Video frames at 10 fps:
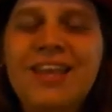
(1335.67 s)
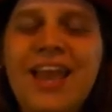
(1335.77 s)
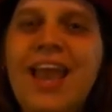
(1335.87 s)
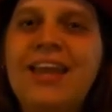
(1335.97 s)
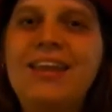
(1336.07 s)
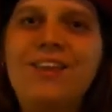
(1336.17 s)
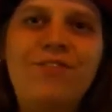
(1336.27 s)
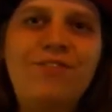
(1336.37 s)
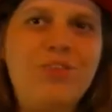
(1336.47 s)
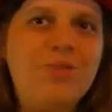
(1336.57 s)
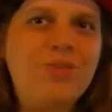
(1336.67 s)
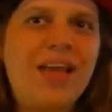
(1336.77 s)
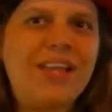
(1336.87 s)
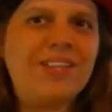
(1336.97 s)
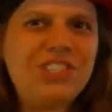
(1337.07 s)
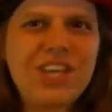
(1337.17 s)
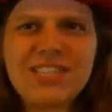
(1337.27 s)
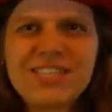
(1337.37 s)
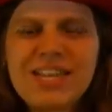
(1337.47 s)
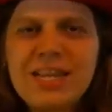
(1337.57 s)
and if you like
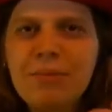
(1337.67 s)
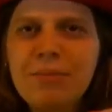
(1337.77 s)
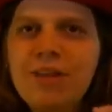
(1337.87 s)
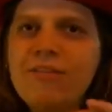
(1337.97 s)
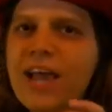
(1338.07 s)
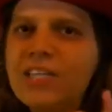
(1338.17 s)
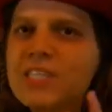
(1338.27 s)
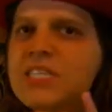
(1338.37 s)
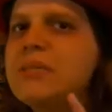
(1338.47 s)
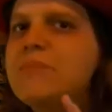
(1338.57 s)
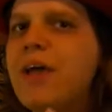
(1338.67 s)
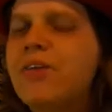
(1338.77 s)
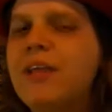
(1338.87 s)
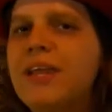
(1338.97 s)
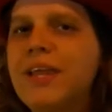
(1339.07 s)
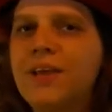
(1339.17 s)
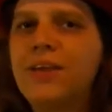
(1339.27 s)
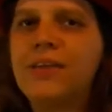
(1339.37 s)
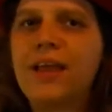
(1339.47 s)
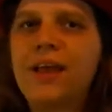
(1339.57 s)
just a little bit of action smattered in here
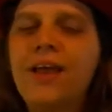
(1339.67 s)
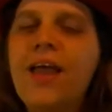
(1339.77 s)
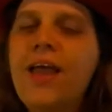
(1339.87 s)
and there,